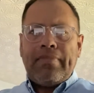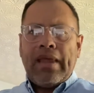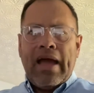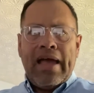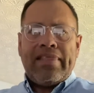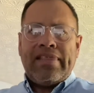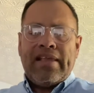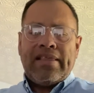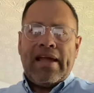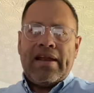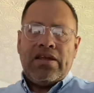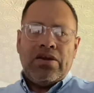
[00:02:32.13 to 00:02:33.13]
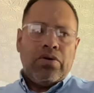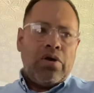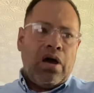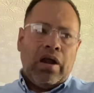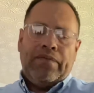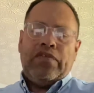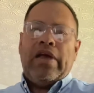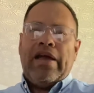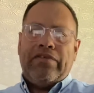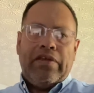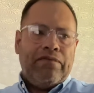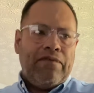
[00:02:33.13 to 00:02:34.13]
I think that you know all of you
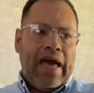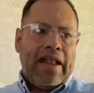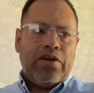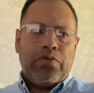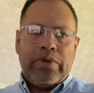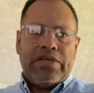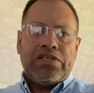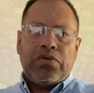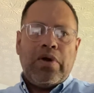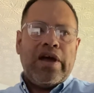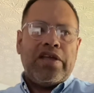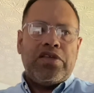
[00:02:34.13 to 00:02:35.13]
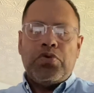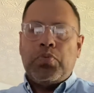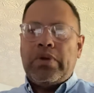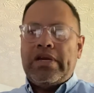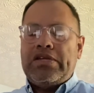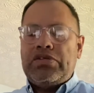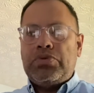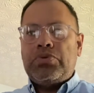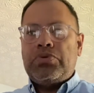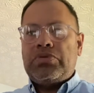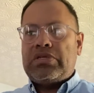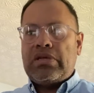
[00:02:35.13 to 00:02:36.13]
have a valid reason why you wouldn't
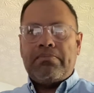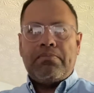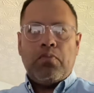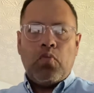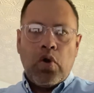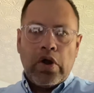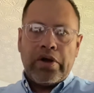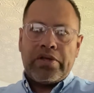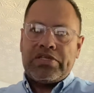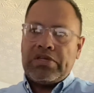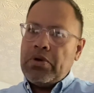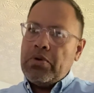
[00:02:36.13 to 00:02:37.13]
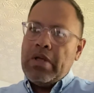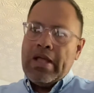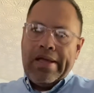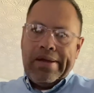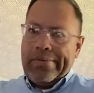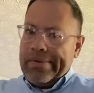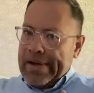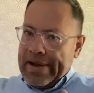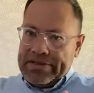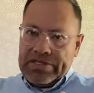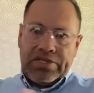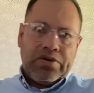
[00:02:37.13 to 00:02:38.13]
do some work. So I
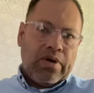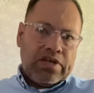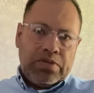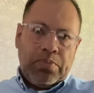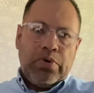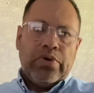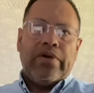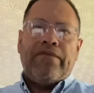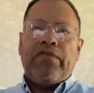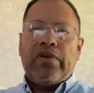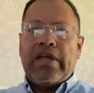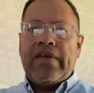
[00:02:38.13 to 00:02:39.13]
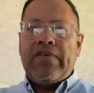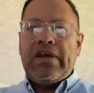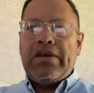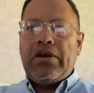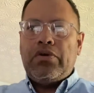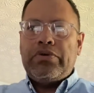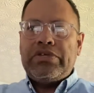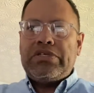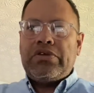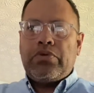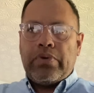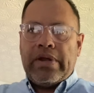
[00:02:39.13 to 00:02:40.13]
just crossed the board the
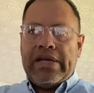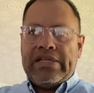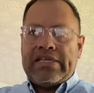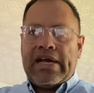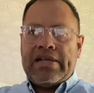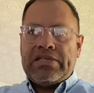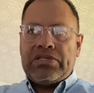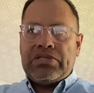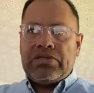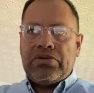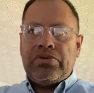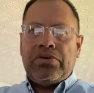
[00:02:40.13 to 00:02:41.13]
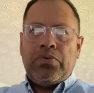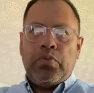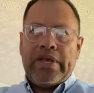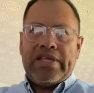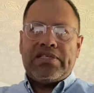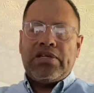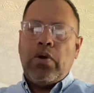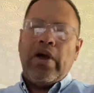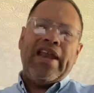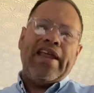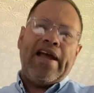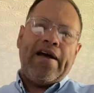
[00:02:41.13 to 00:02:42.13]
lowest grades on certain weeks. So
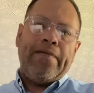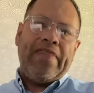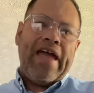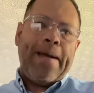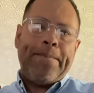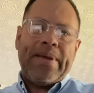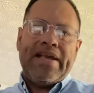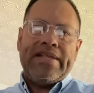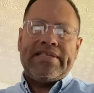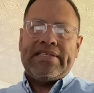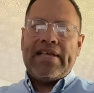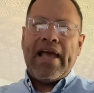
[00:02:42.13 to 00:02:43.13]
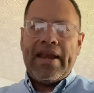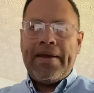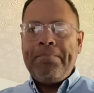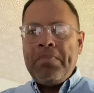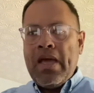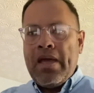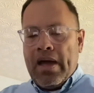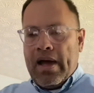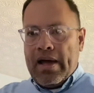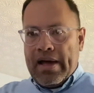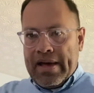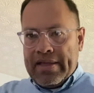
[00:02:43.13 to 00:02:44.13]
anyhow, that being said,
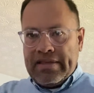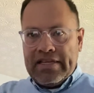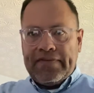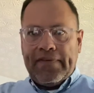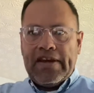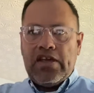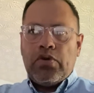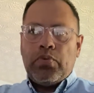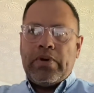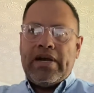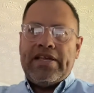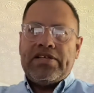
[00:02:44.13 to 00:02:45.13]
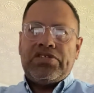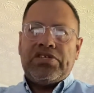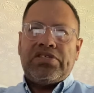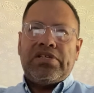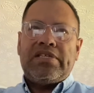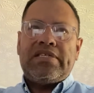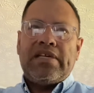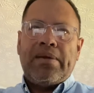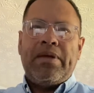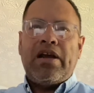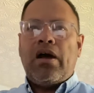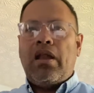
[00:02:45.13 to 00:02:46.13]
uh, this video really is just to sum
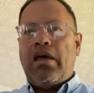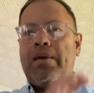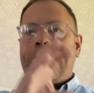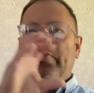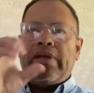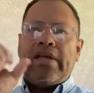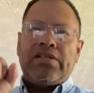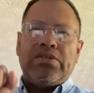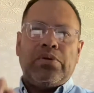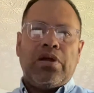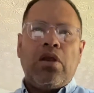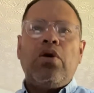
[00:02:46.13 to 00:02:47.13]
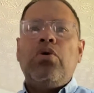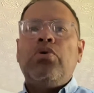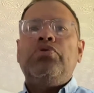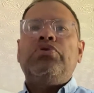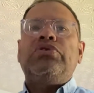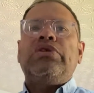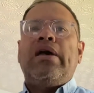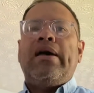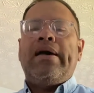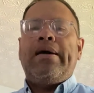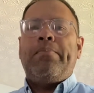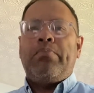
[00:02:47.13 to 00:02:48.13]
it all up, bring it to a close,
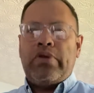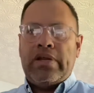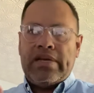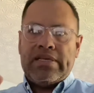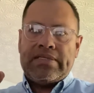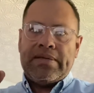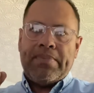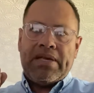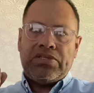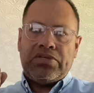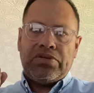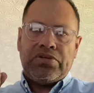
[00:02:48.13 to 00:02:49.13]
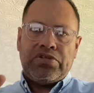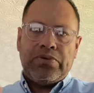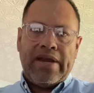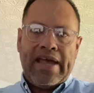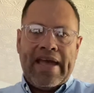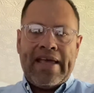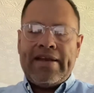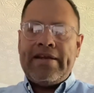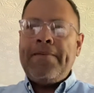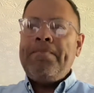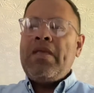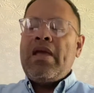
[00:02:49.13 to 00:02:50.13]
uh, bring this semester to an end.
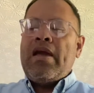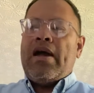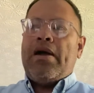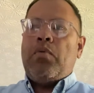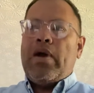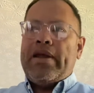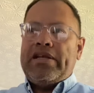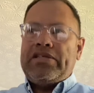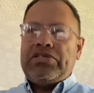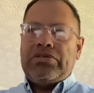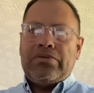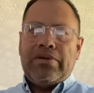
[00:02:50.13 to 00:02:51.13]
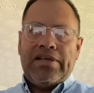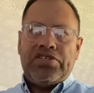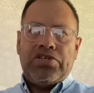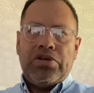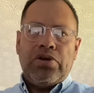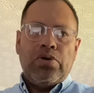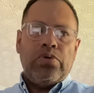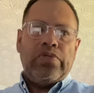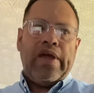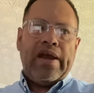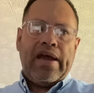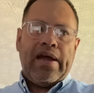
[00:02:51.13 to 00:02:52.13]
I wanted to let you know
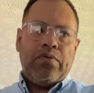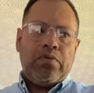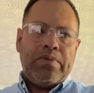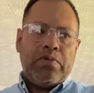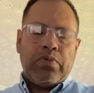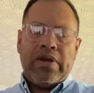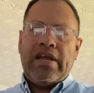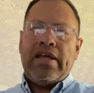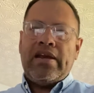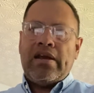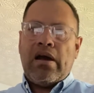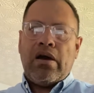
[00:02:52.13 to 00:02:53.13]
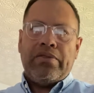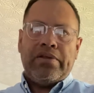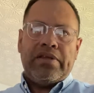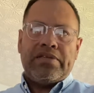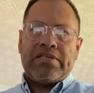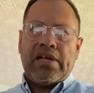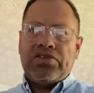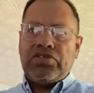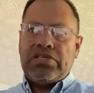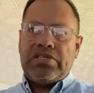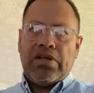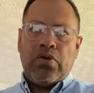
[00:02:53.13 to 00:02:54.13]
that I will be reading all the
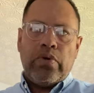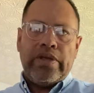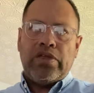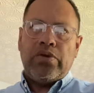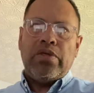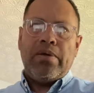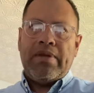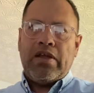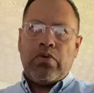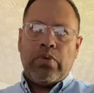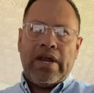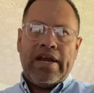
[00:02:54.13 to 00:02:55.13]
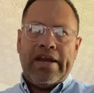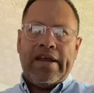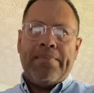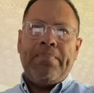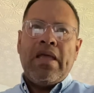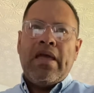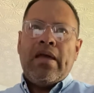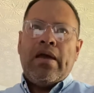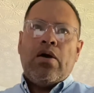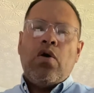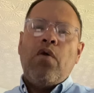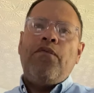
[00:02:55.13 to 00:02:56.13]
discussions and going through them and grading them.
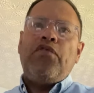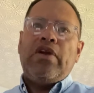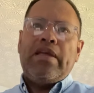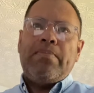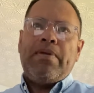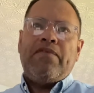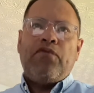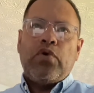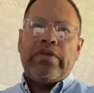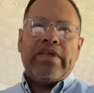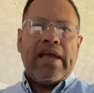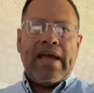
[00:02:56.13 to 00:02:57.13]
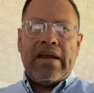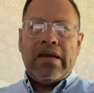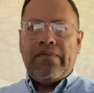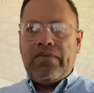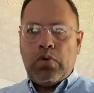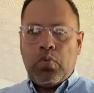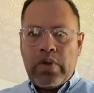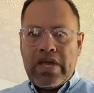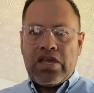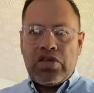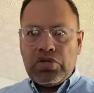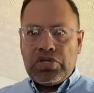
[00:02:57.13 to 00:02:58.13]
Hopefully before the end of the
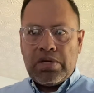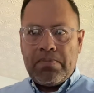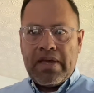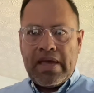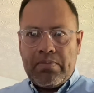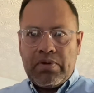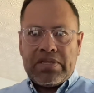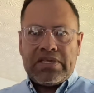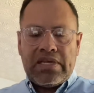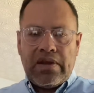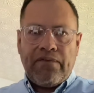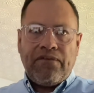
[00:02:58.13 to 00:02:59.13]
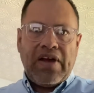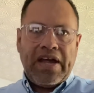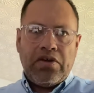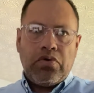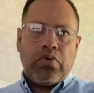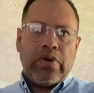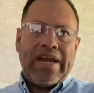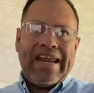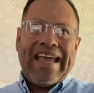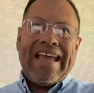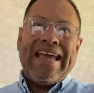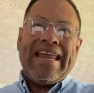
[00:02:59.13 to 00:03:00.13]
week, you should be able to see your final grade
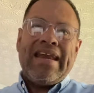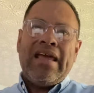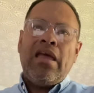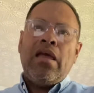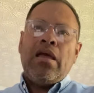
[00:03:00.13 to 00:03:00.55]
in